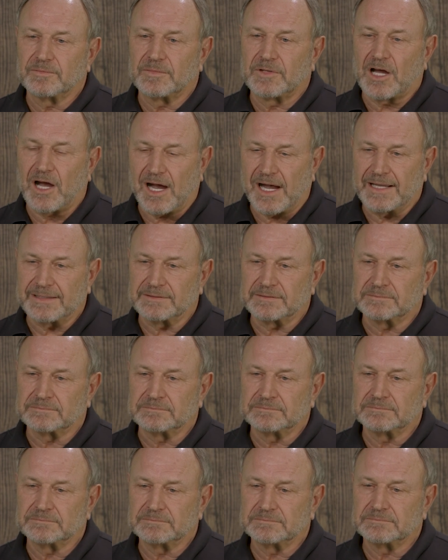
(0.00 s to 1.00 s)

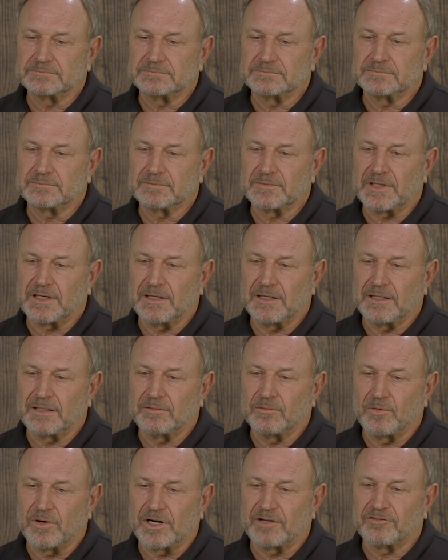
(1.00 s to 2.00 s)
cotton,
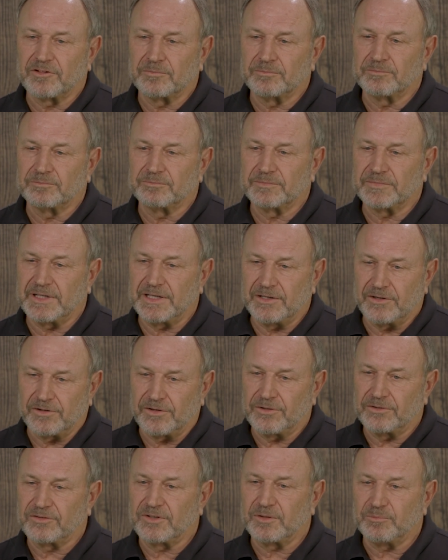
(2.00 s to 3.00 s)
one of them
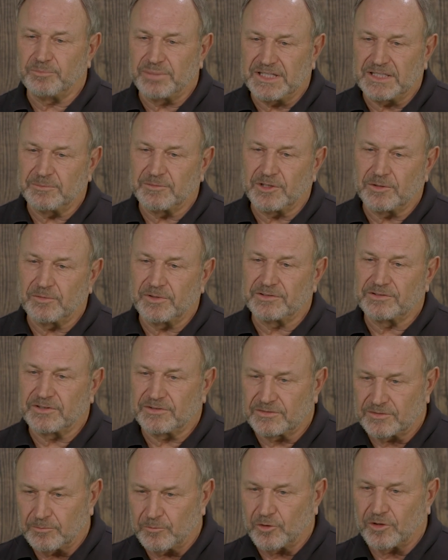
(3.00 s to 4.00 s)
introducing Pima, which
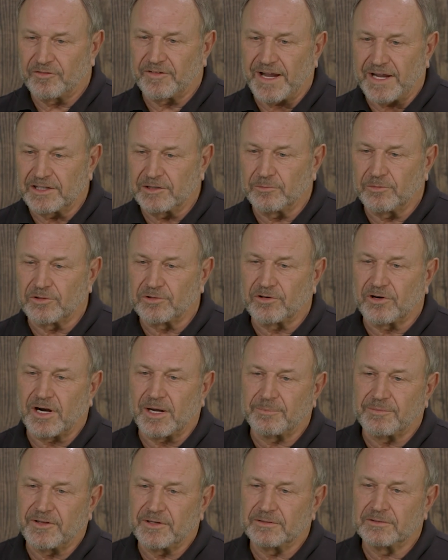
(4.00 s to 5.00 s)
is a more valuable
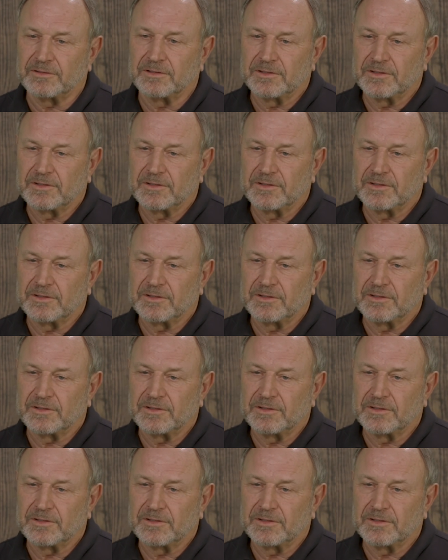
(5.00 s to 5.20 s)
crop than